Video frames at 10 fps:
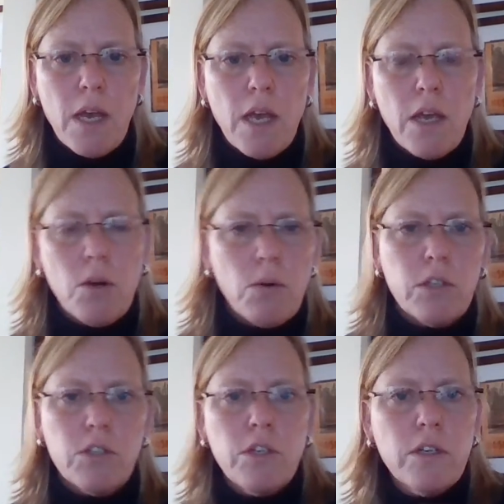in order
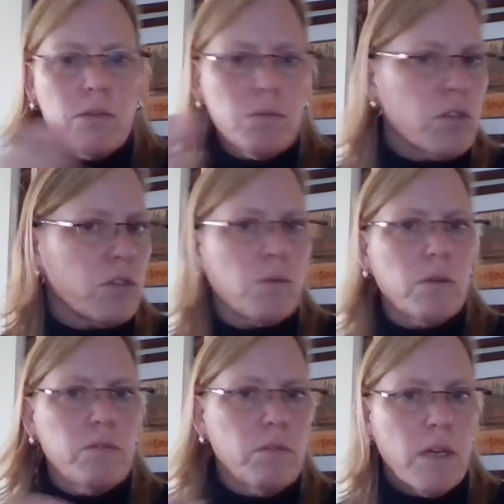to
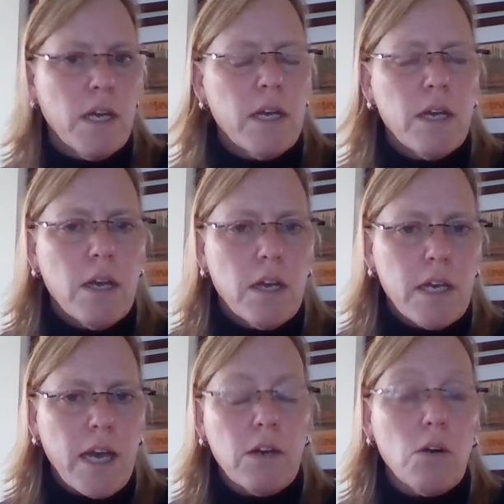sort of
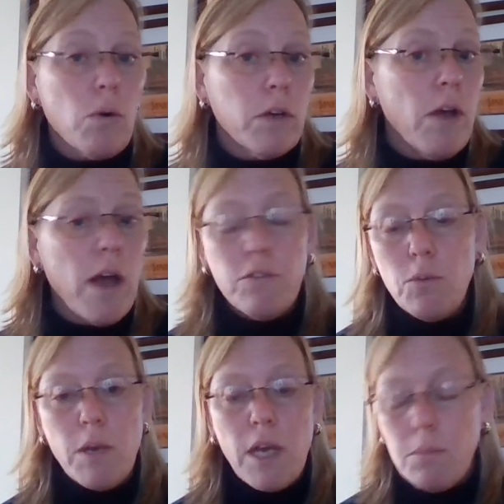get it. Or you have to
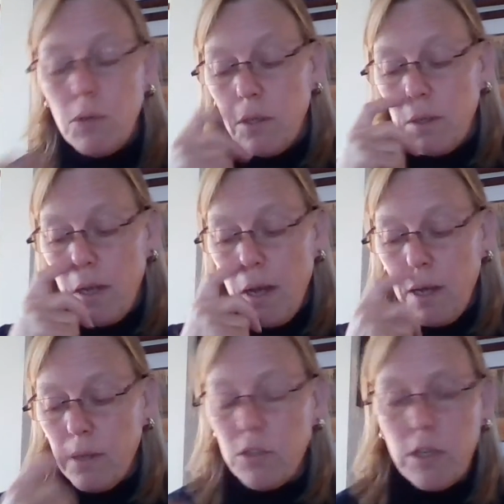be able
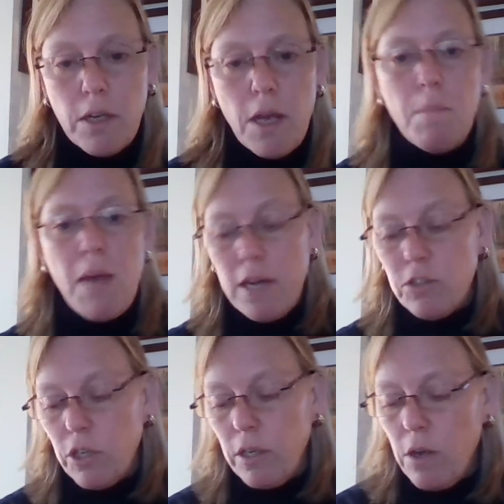to
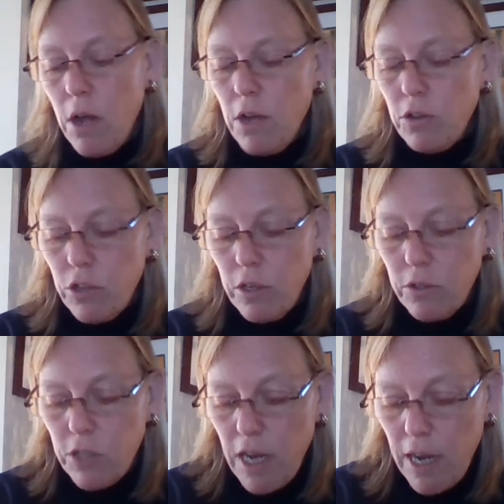imagine,
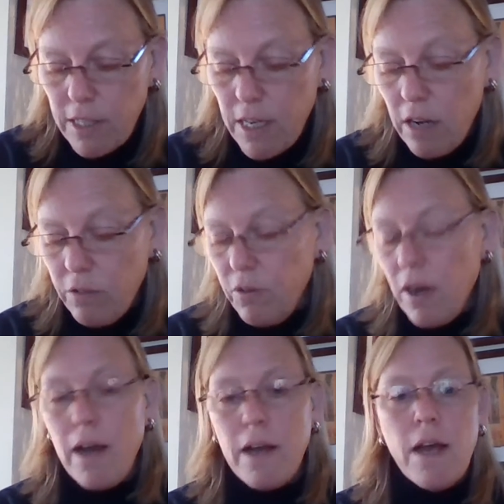to
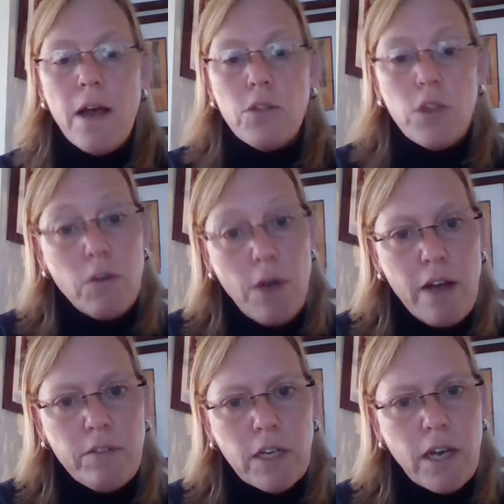identify the
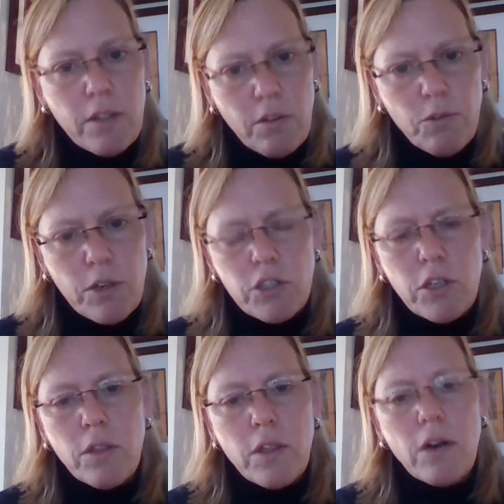gravity and the
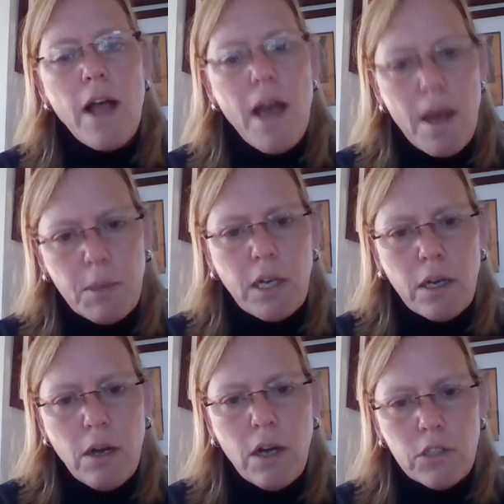friction that are
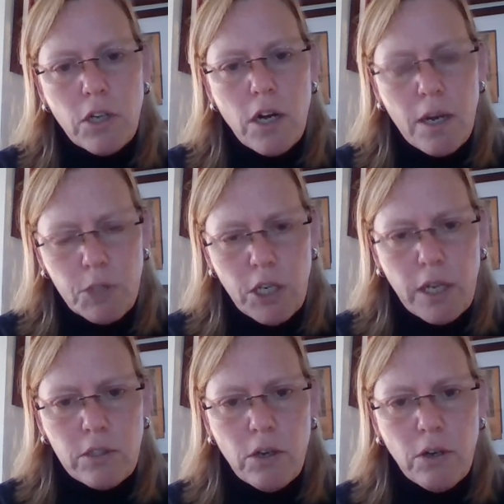happening on your
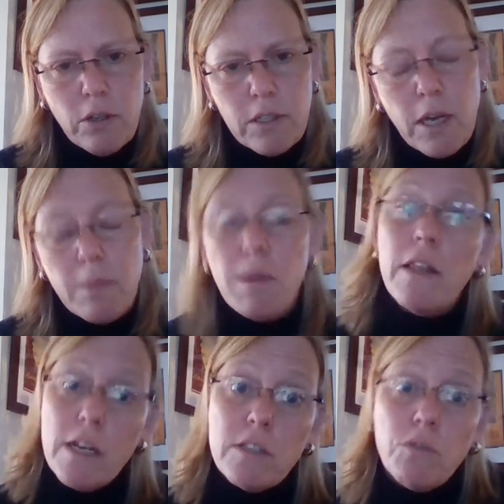object all the time. And
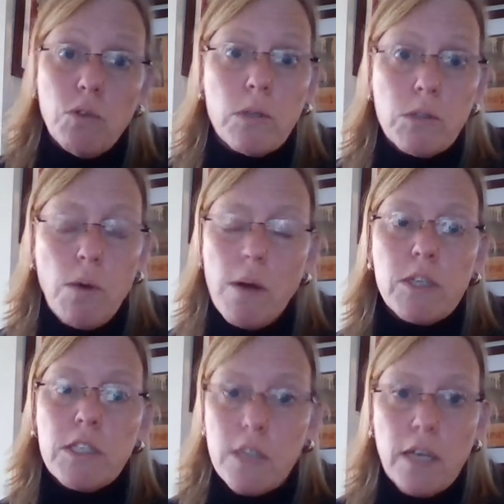that's, of course, why we
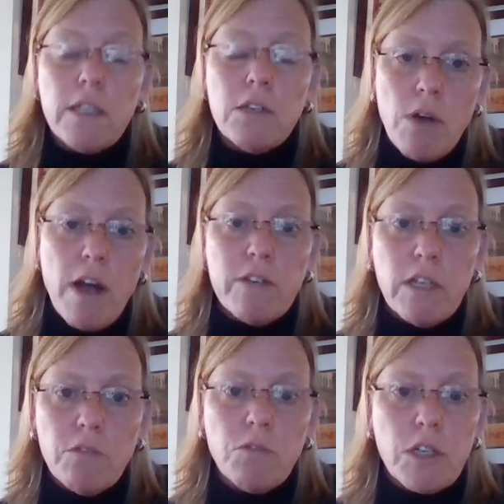studied gravity
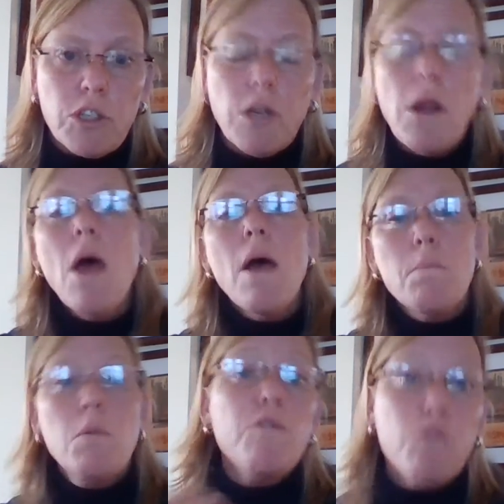and friction
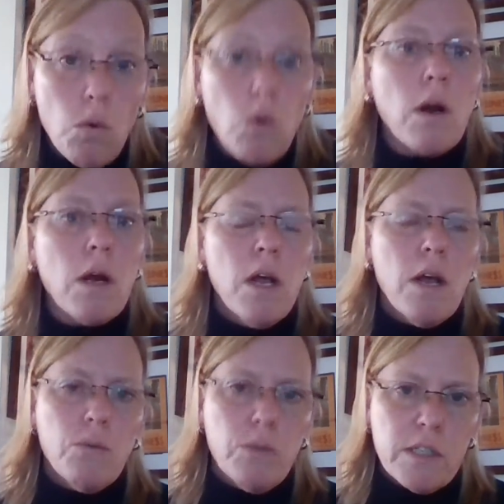before
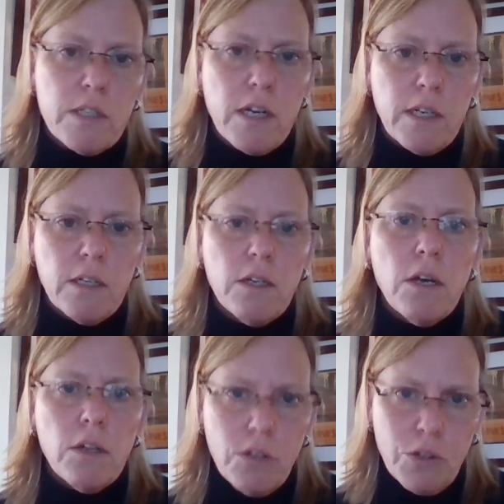we studied
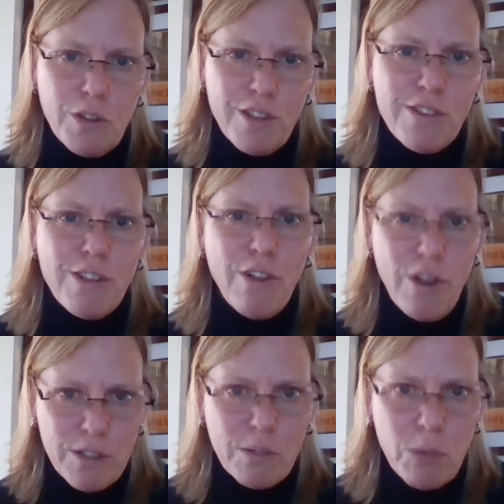Newton's
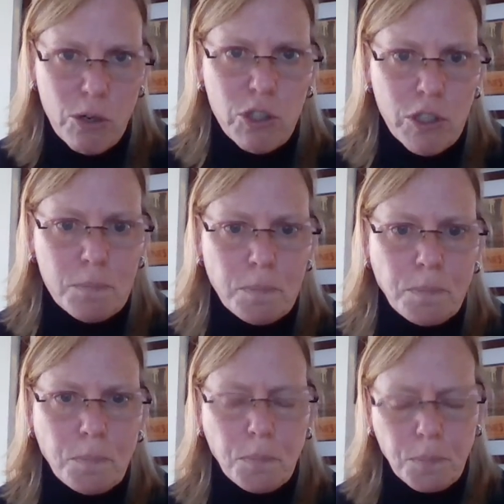laws of motion.
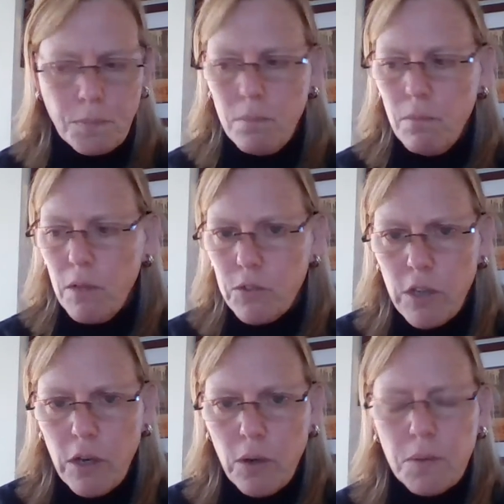
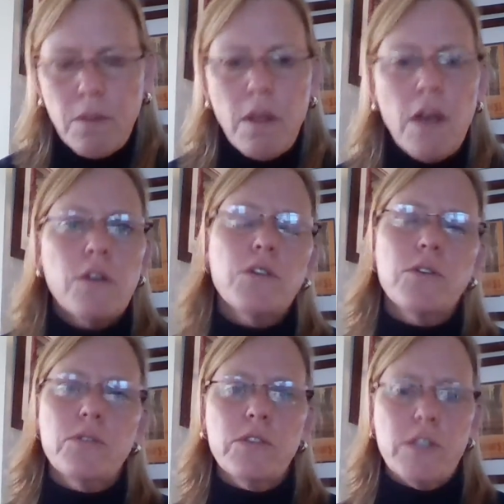So,
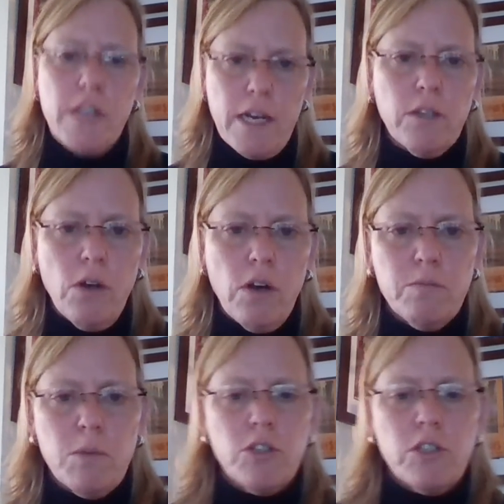Newton's second law of
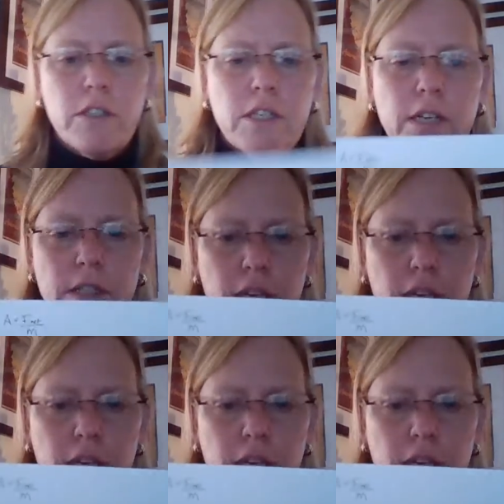motion says